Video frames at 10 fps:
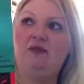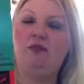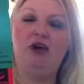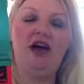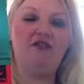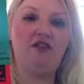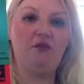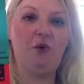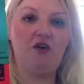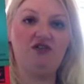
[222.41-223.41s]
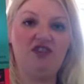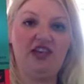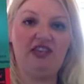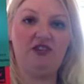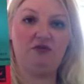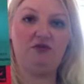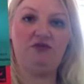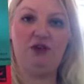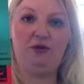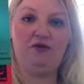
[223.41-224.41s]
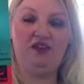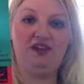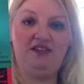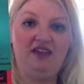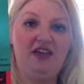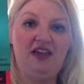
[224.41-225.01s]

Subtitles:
but having watched Eleanor's review of it,